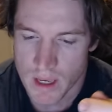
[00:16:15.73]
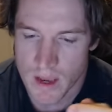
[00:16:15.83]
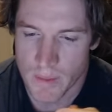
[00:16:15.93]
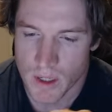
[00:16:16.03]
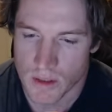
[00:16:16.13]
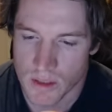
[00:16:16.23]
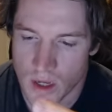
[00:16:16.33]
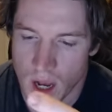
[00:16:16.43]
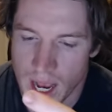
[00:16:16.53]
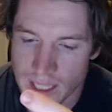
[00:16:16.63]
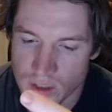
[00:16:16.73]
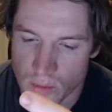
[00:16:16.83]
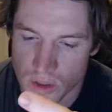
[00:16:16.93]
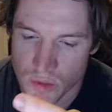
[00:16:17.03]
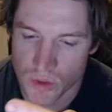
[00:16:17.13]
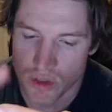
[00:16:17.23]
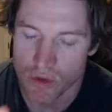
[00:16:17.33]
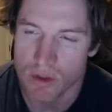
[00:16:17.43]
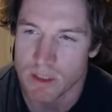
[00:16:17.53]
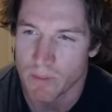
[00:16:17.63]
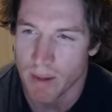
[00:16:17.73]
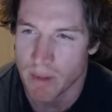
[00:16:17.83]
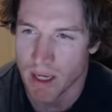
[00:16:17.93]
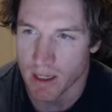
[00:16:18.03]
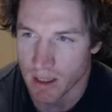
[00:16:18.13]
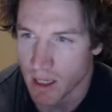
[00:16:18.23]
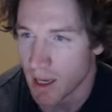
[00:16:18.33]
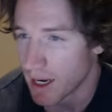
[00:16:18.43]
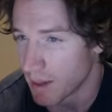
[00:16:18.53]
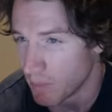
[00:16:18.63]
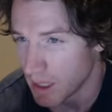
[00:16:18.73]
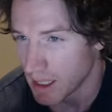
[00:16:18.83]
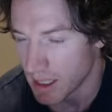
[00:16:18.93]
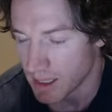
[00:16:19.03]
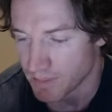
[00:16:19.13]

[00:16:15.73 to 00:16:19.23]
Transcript: because it's not possible to do this by being a completely